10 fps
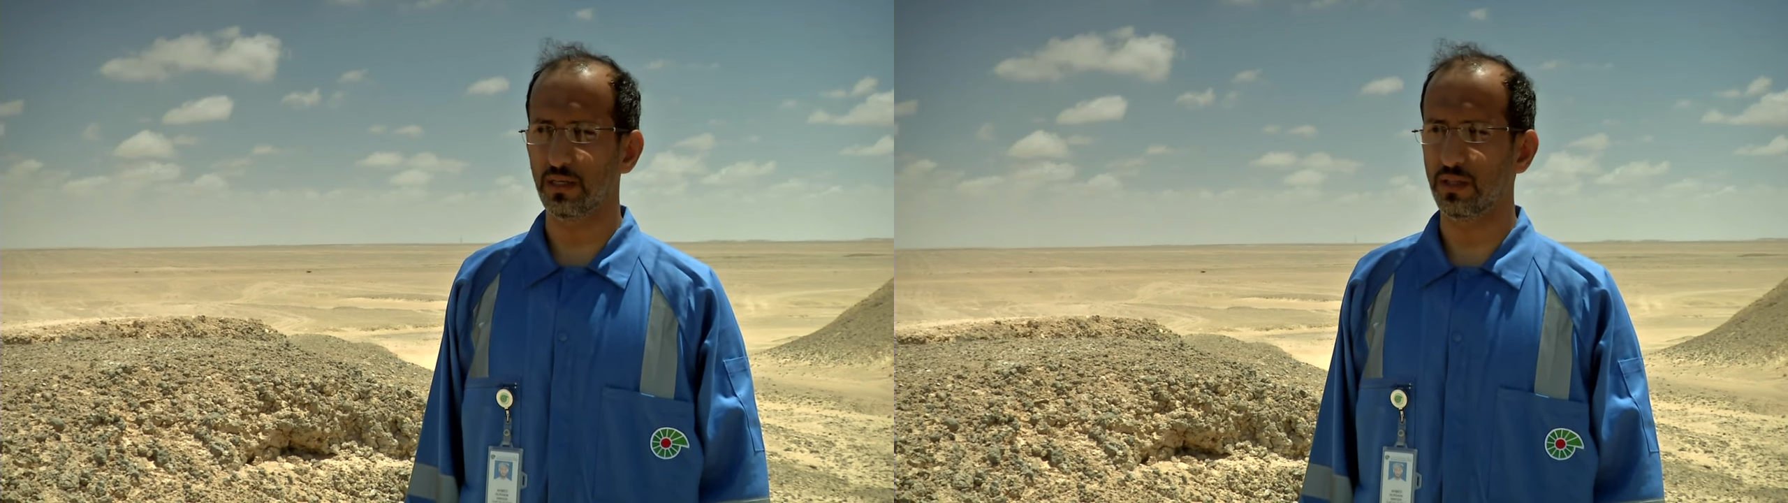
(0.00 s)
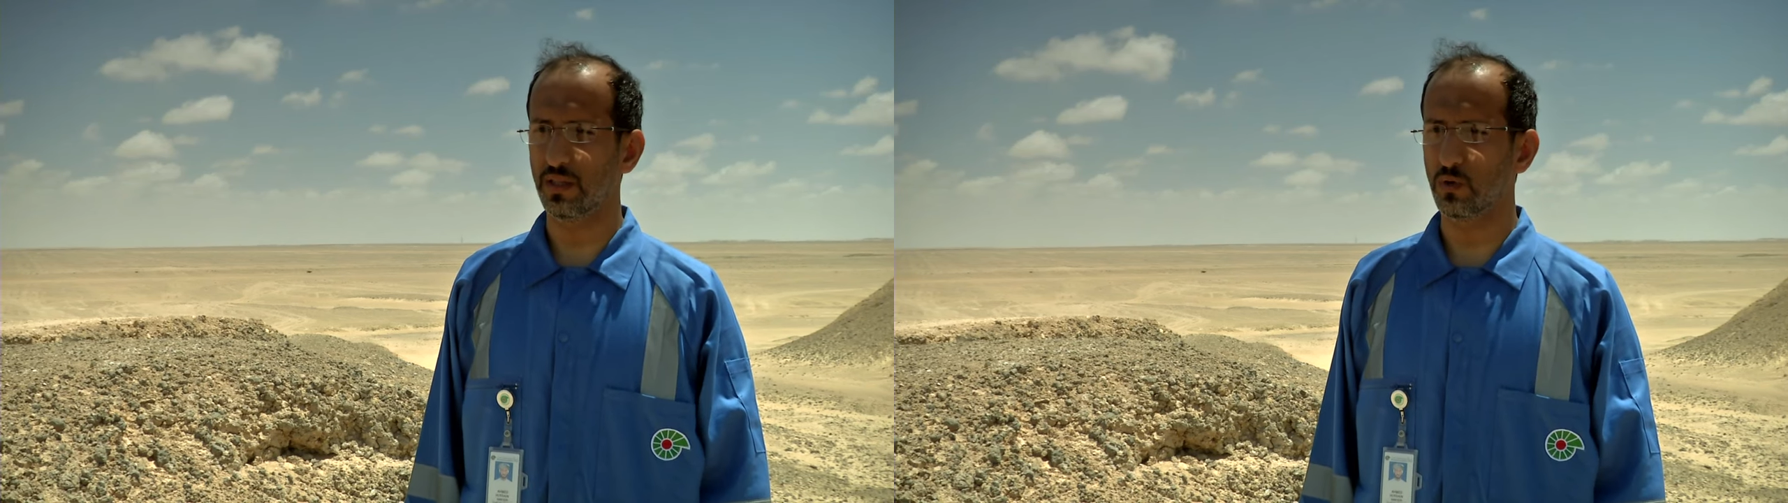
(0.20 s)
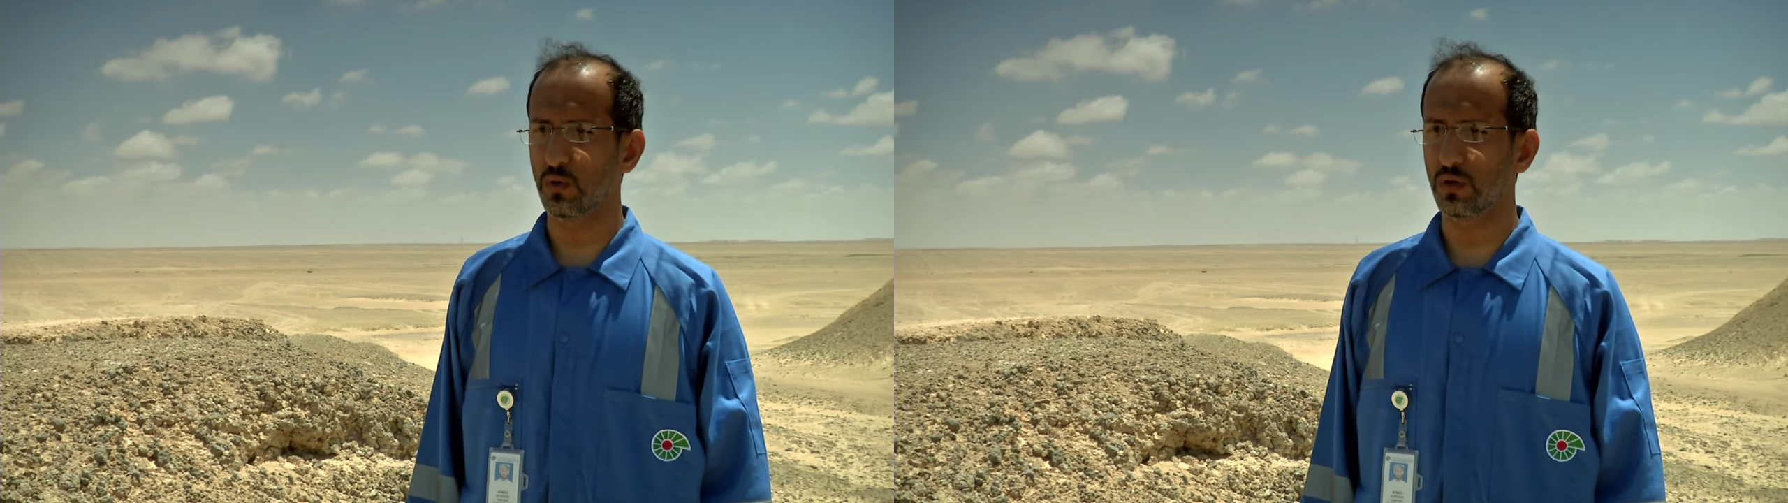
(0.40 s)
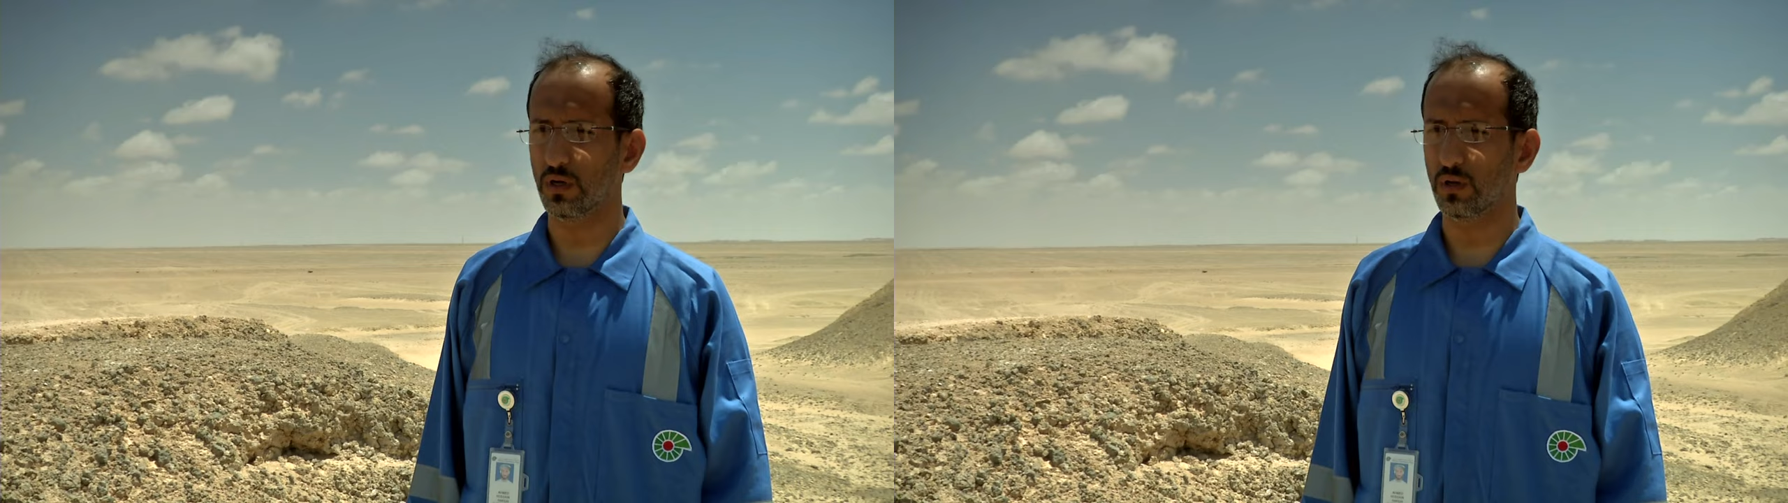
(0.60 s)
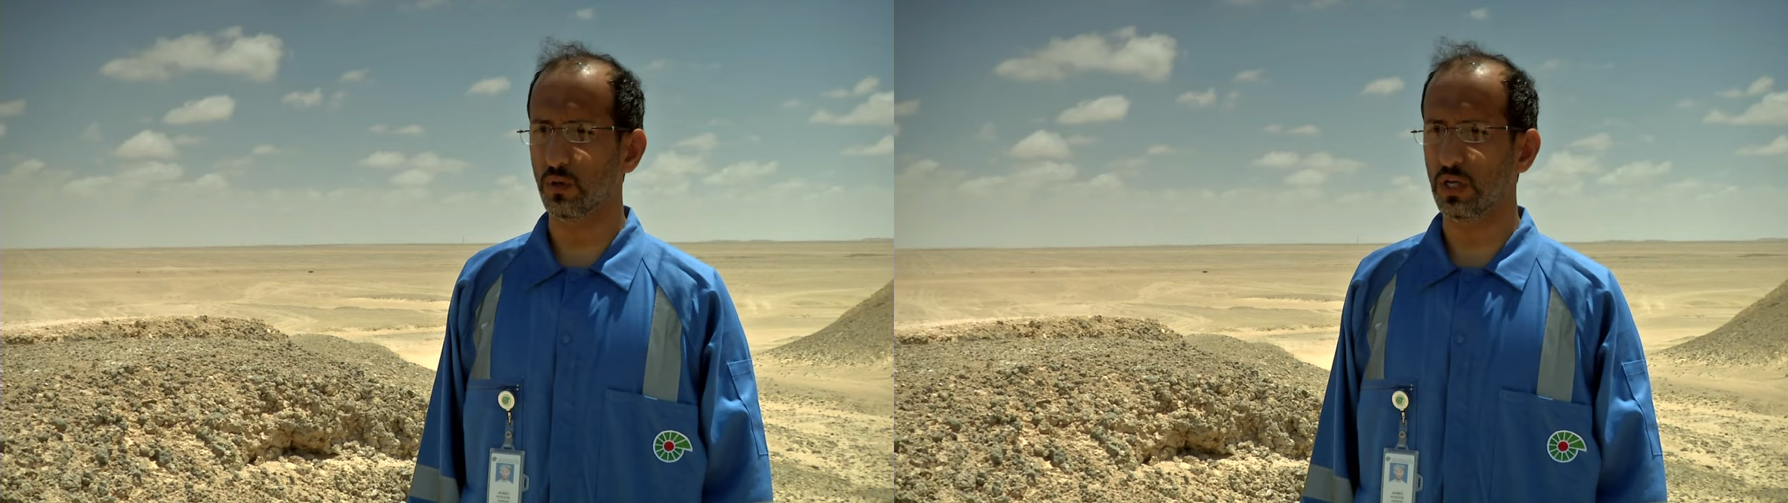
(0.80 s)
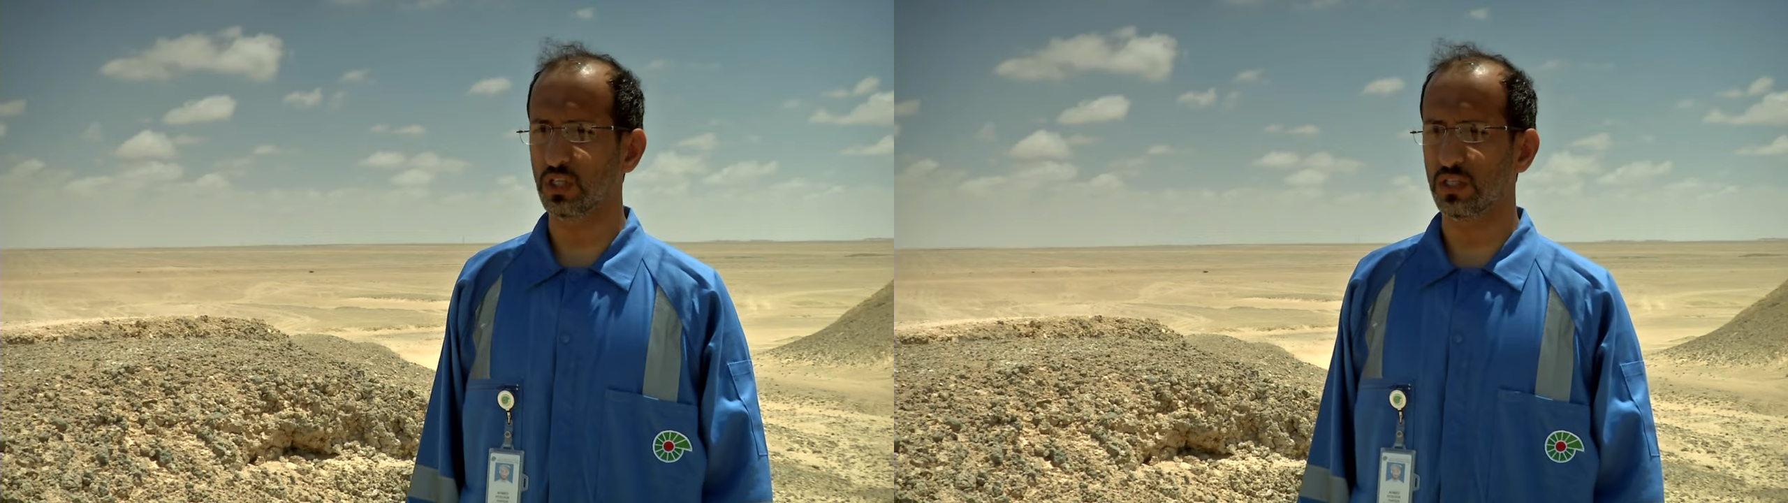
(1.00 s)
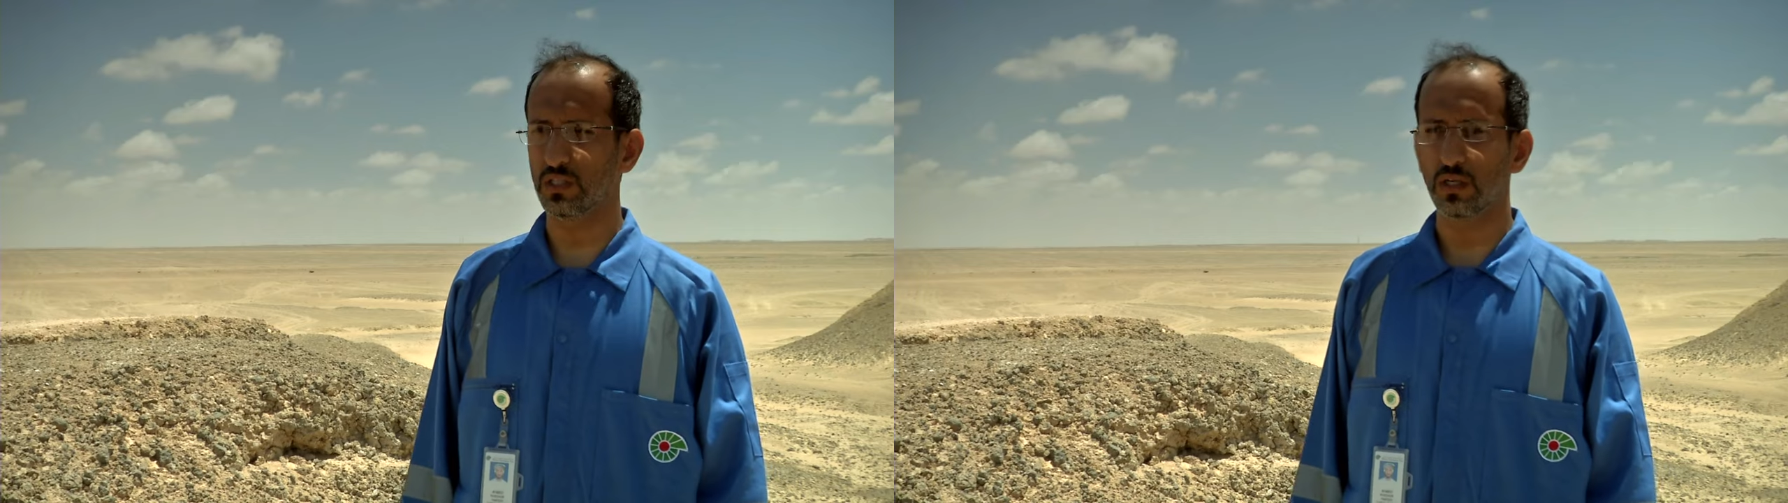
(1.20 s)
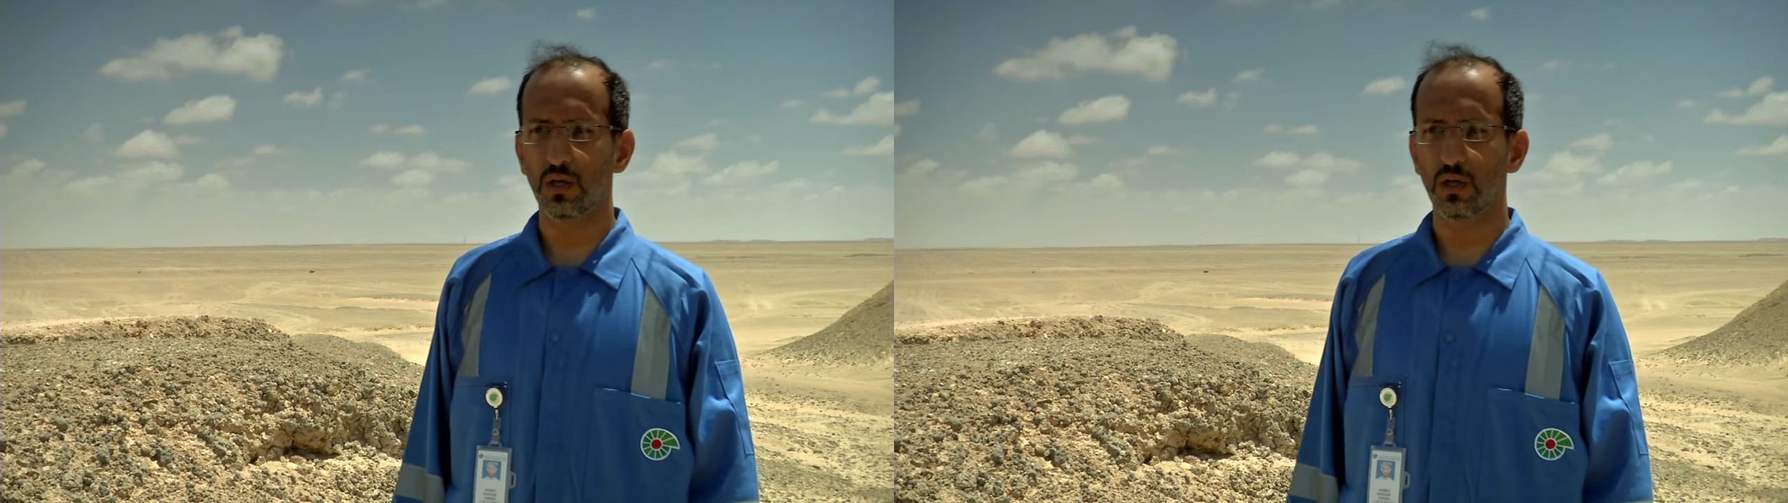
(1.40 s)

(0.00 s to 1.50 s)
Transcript: in the wrong locations.